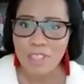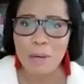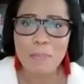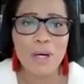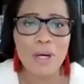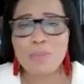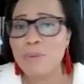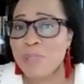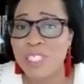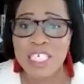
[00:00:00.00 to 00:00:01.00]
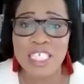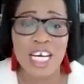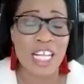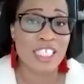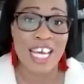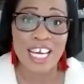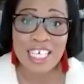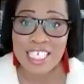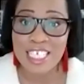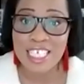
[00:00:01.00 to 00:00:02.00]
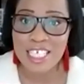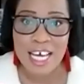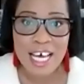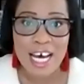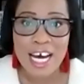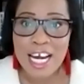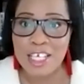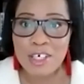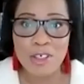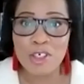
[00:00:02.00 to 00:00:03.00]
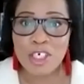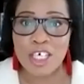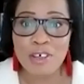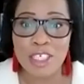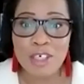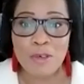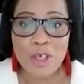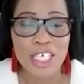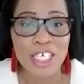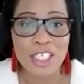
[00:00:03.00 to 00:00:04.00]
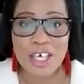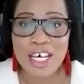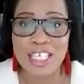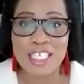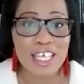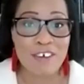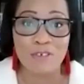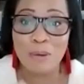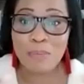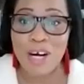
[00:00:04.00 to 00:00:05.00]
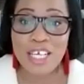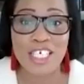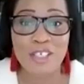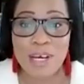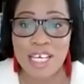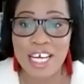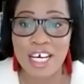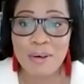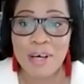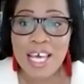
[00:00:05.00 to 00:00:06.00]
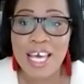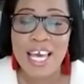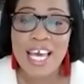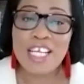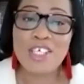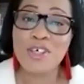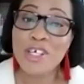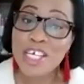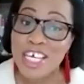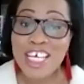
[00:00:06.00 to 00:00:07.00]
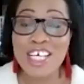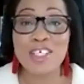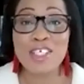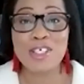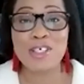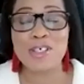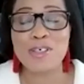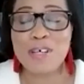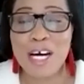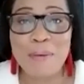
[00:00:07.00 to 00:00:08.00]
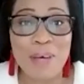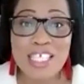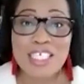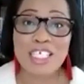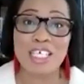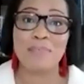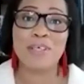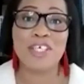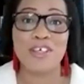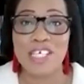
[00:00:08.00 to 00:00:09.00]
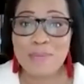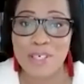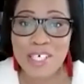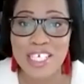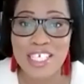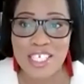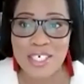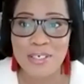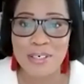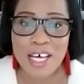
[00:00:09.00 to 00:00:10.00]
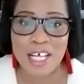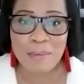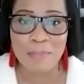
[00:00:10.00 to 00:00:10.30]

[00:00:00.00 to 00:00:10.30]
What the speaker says: multiple $1 billion exits. I know you're currently working on several projects right now, and you're here to basically bring your experience to help,